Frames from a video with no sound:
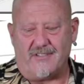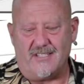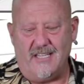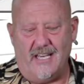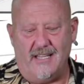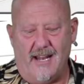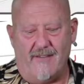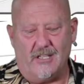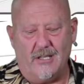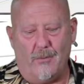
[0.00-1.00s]
to say that
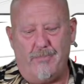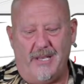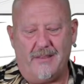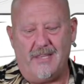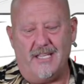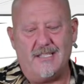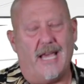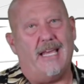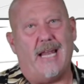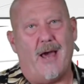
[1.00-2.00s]
having little pink things
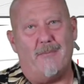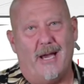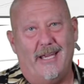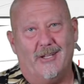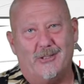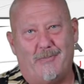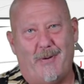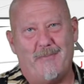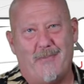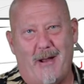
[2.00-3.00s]
hanging out of my ears
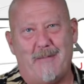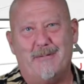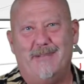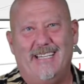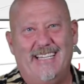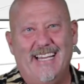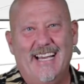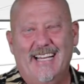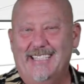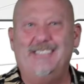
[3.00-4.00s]
probably
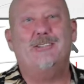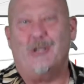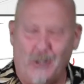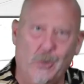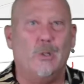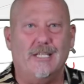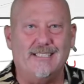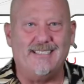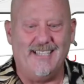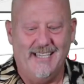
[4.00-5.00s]
isn't the
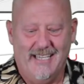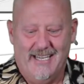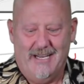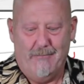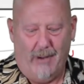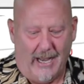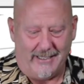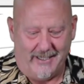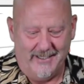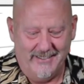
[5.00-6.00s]
coolest. But
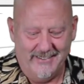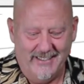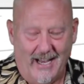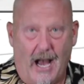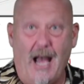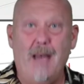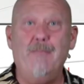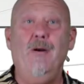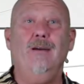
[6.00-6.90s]
I'm